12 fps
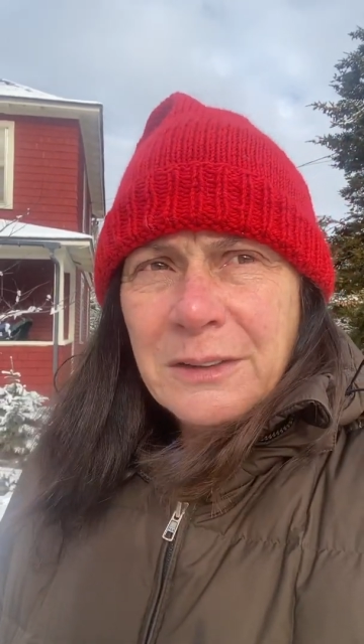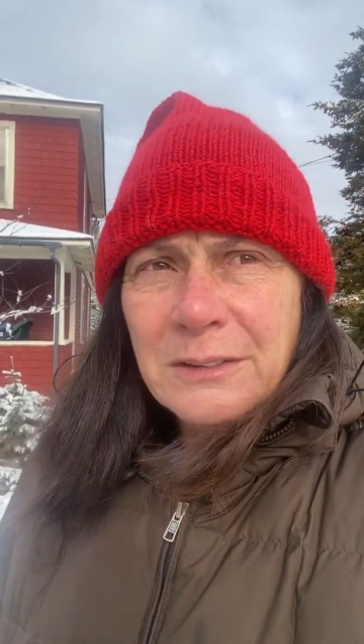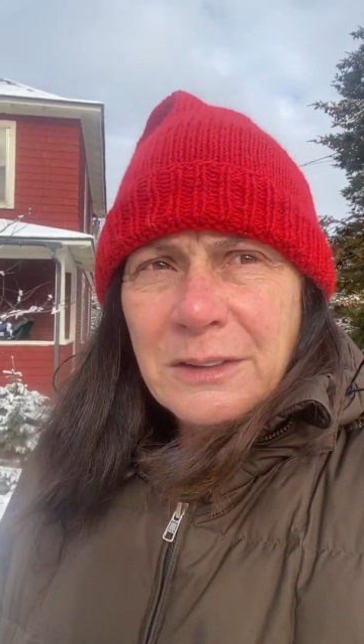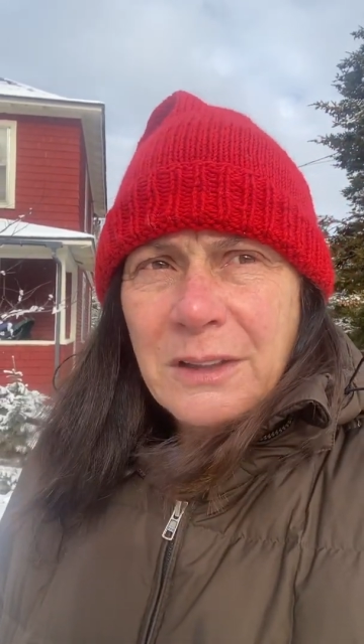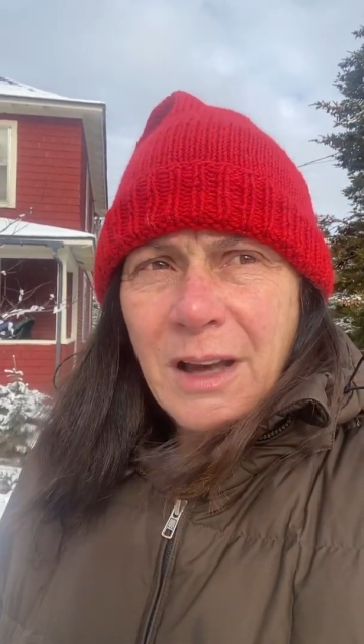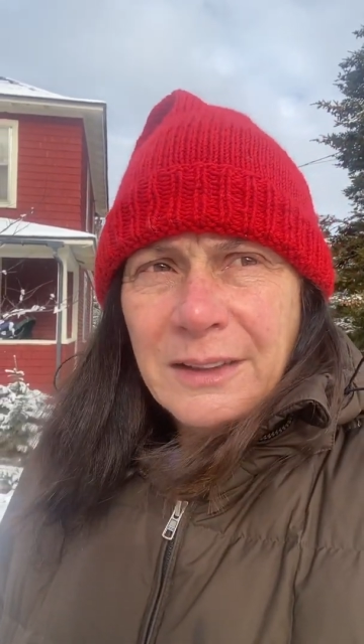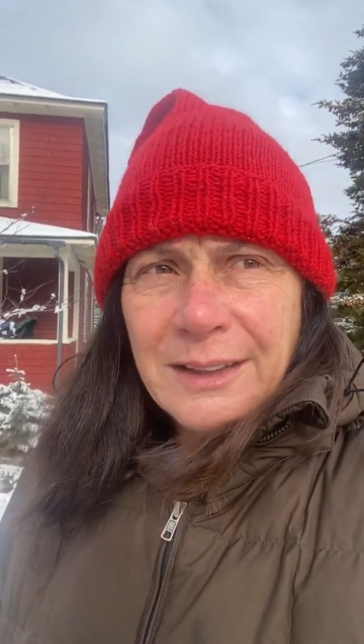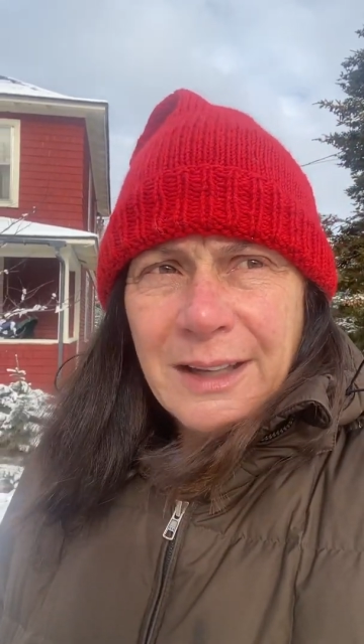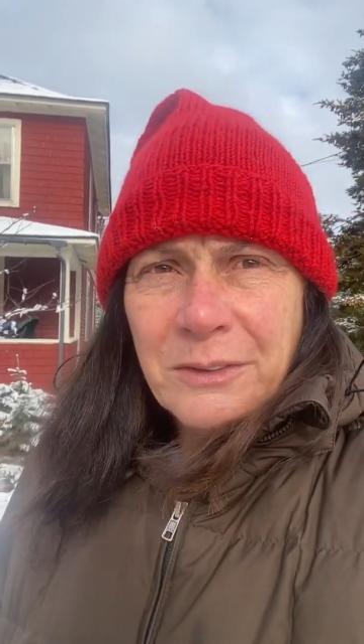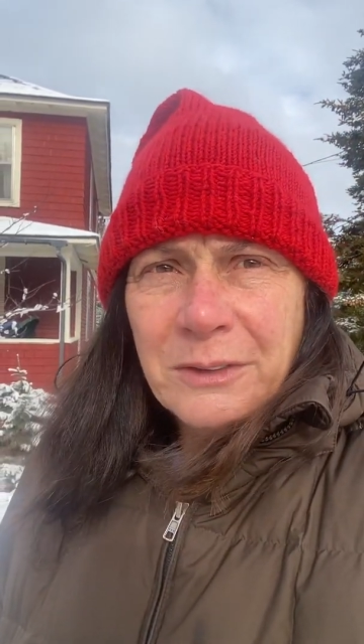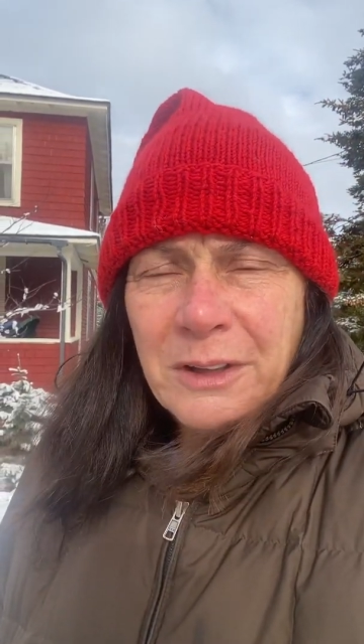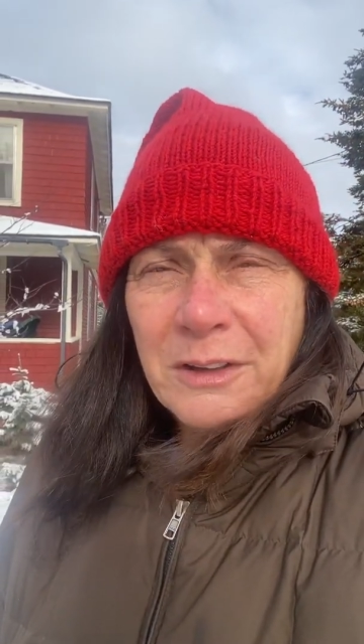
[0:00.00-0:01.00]

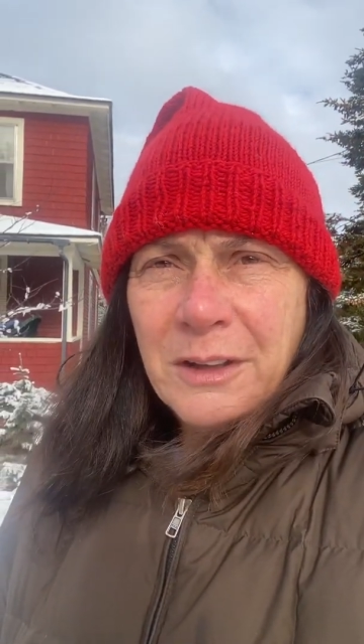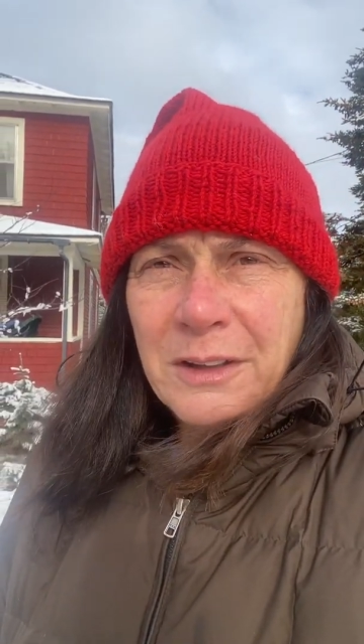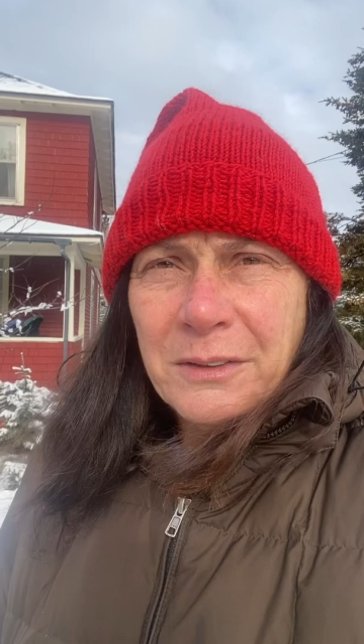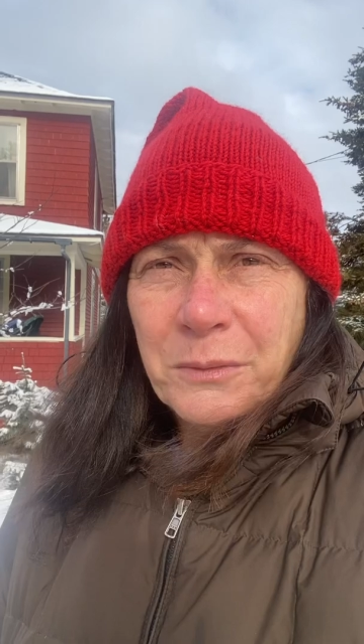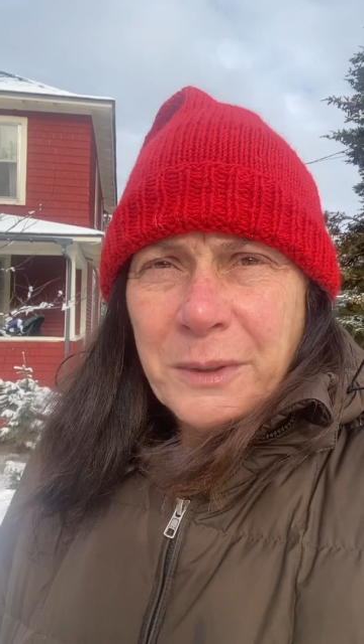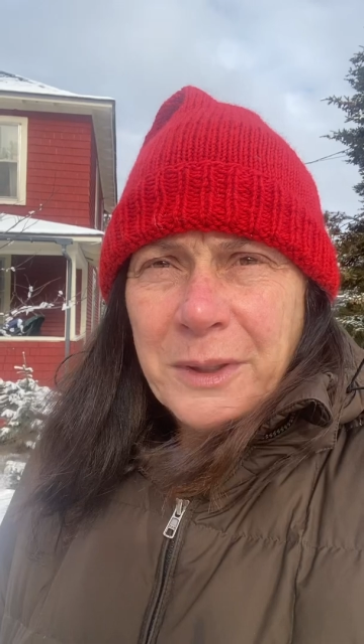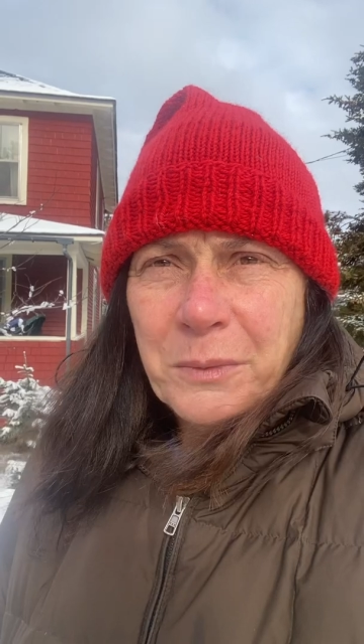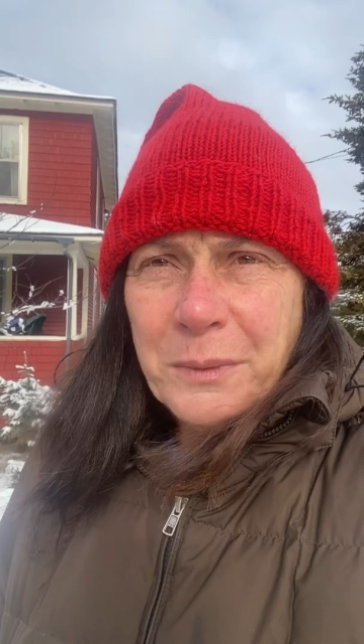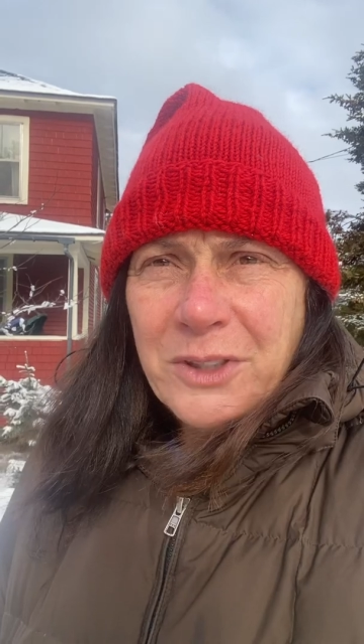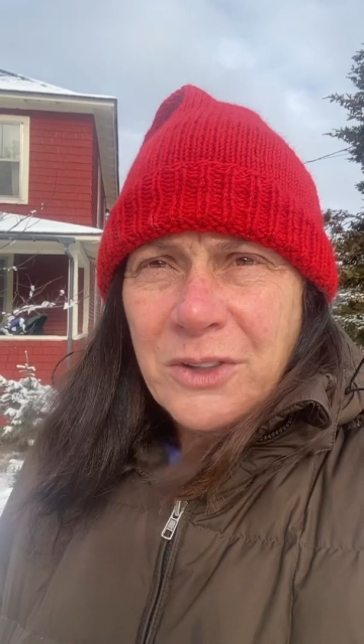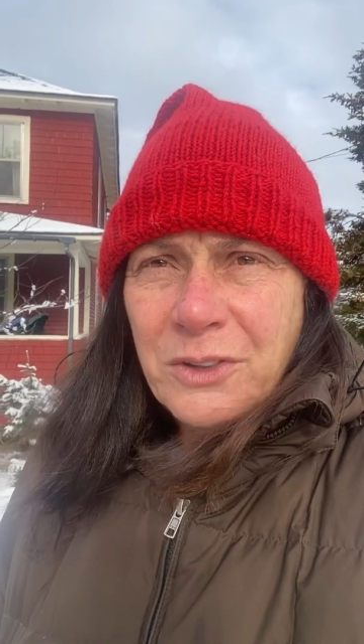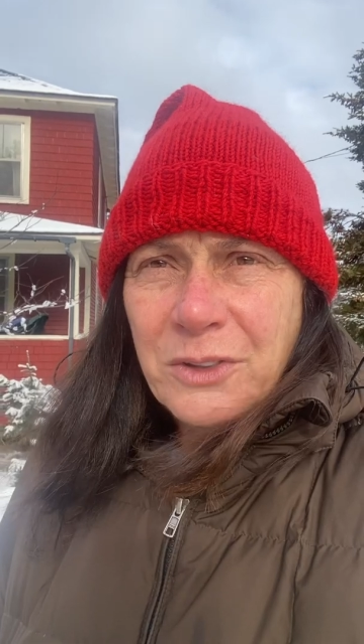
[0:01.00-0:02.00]
lockdown,
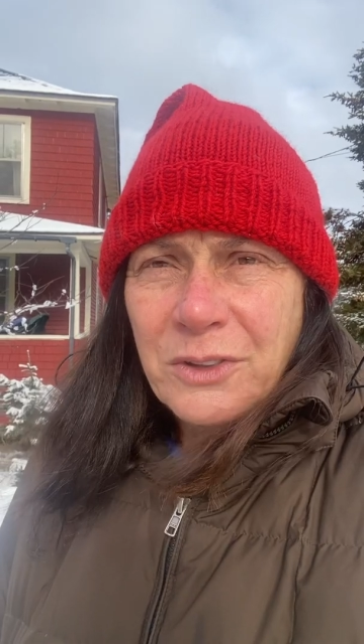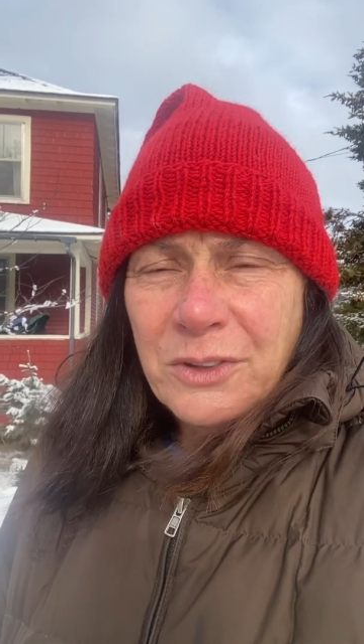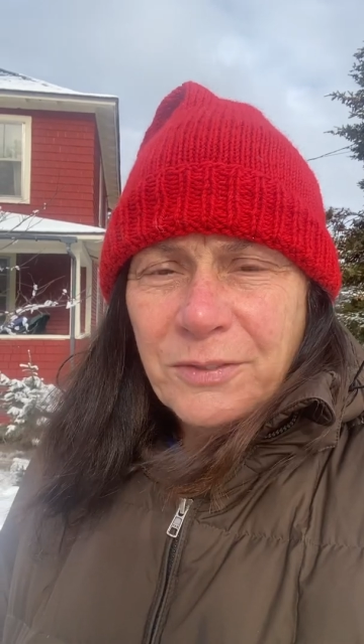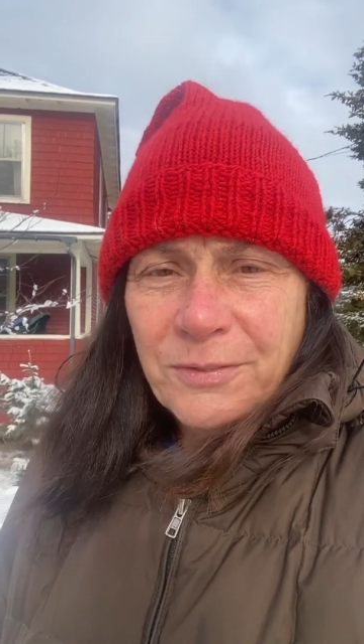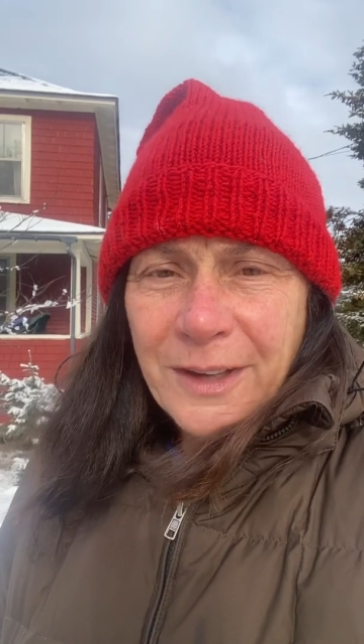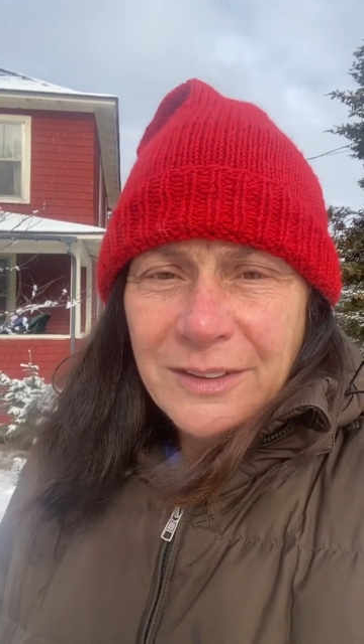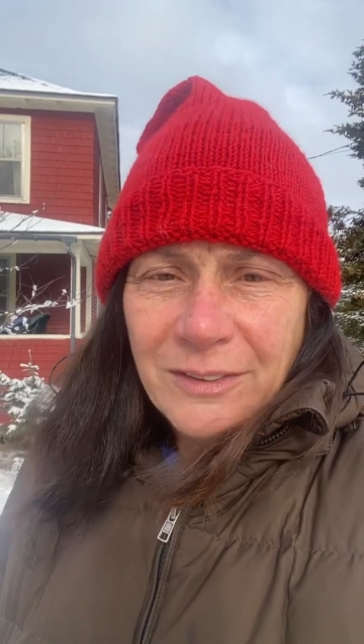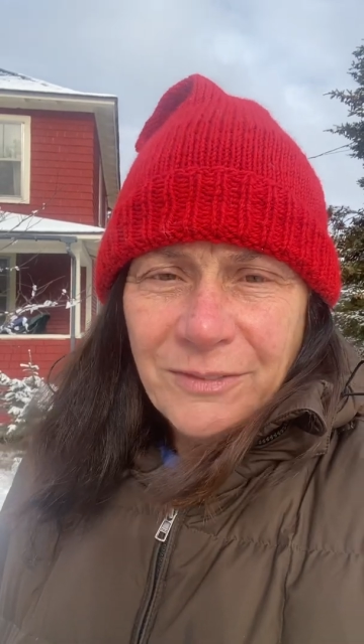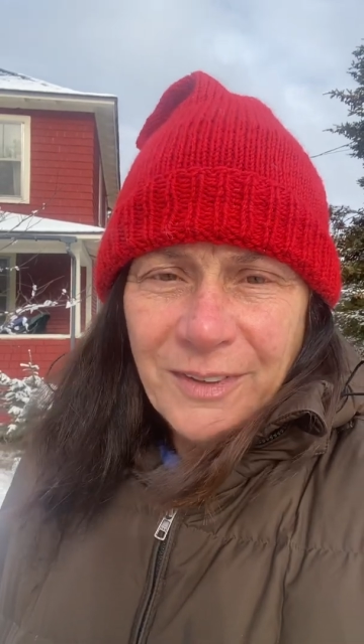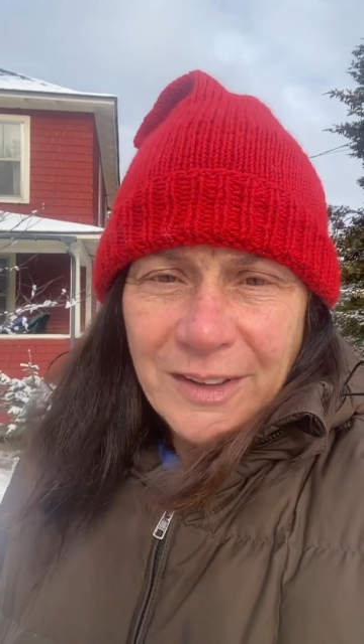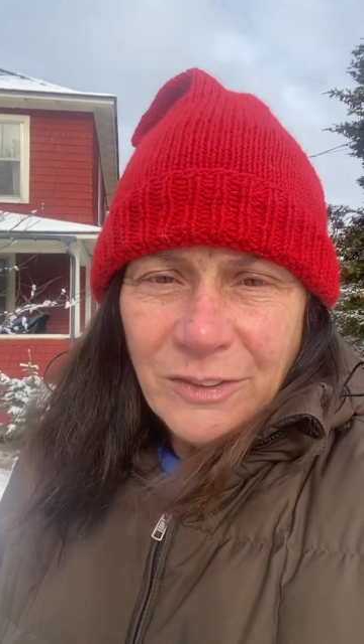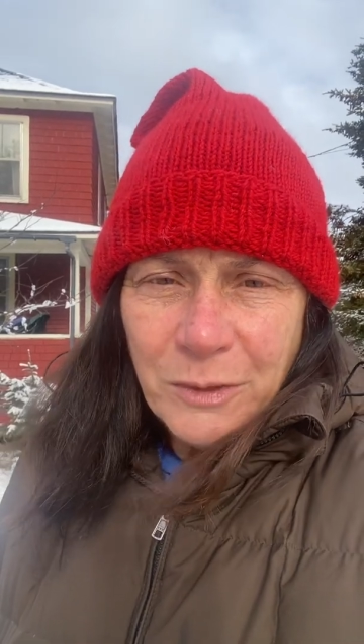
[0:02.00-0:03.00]
which is just a
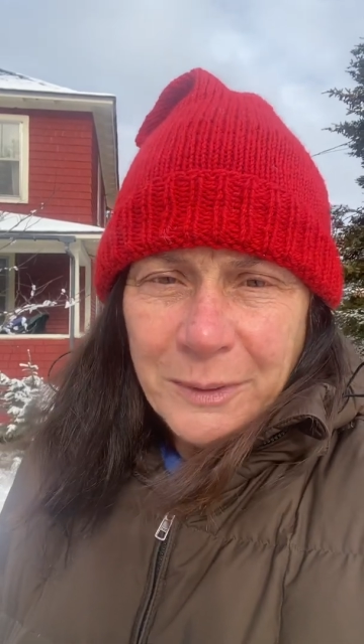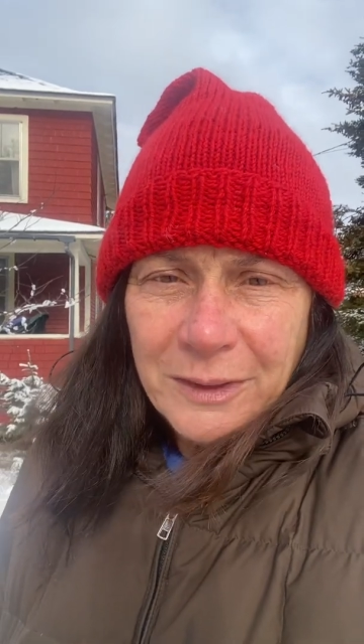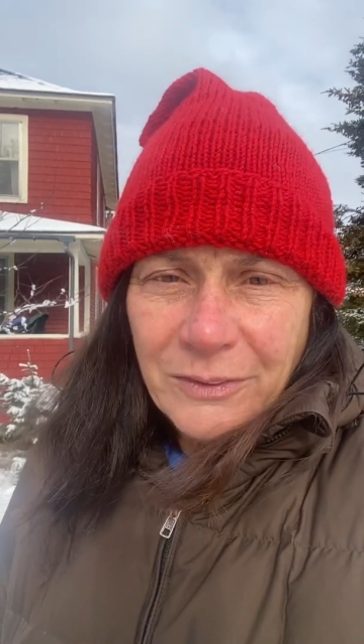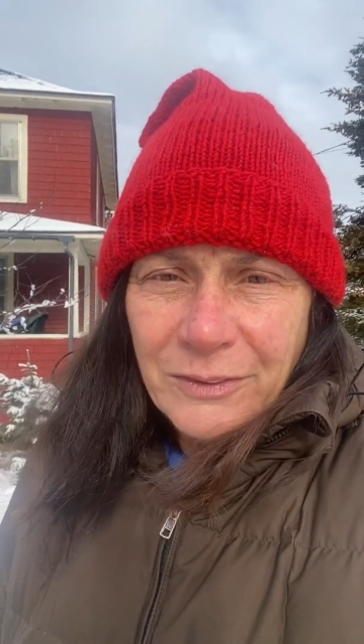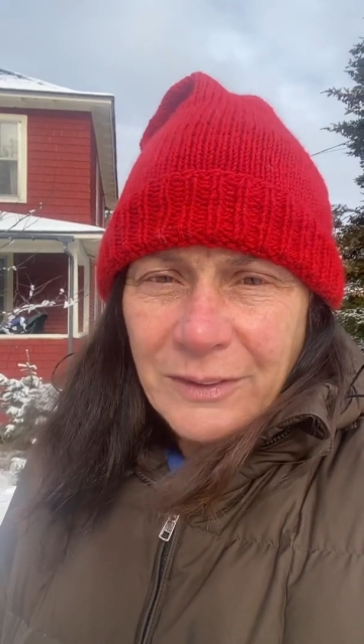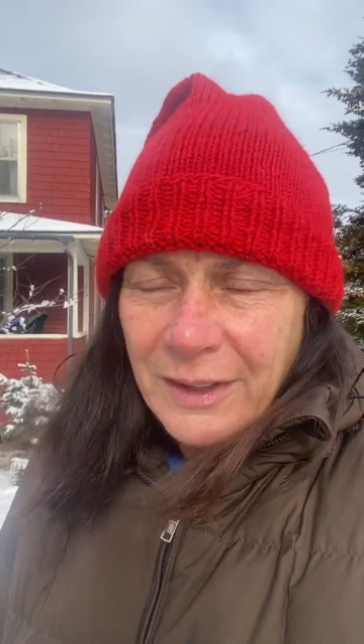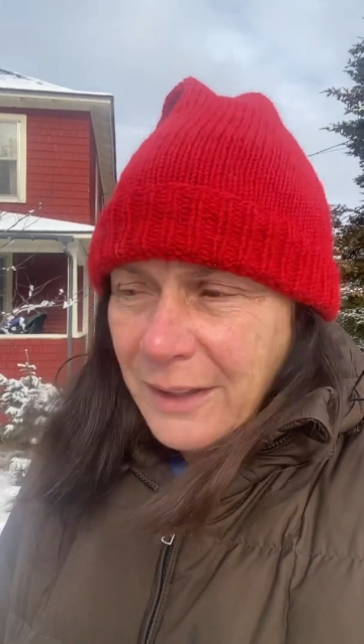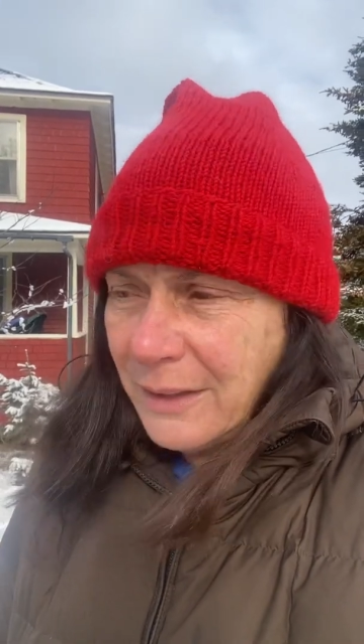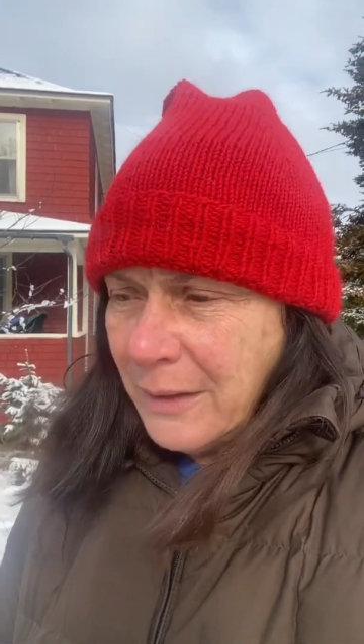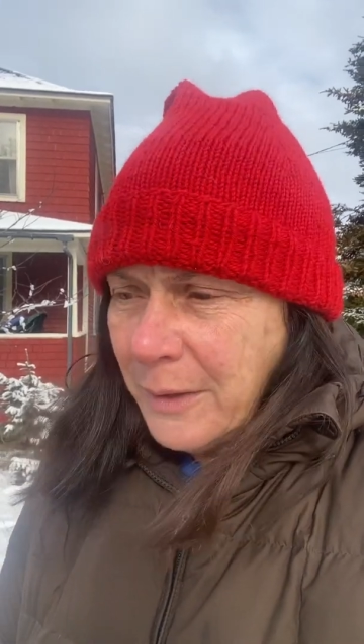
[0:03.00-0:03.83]
fancy way of saying